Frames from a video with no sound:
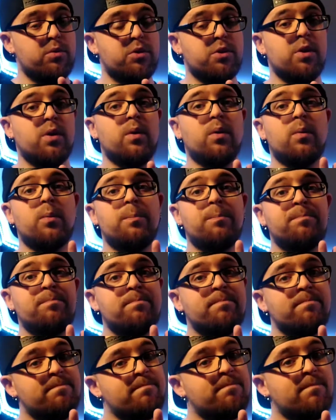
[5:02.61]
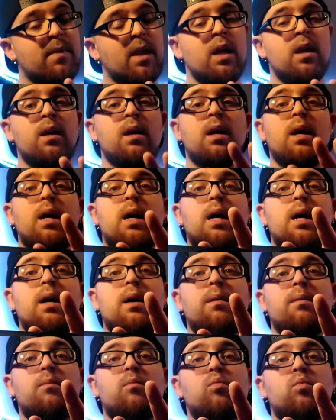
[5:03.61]
so
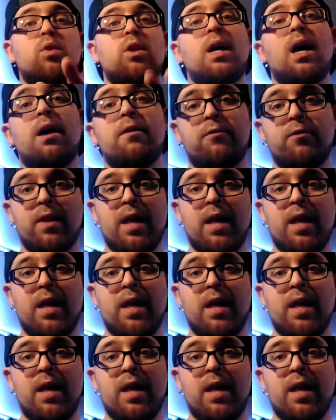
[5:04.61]
Look out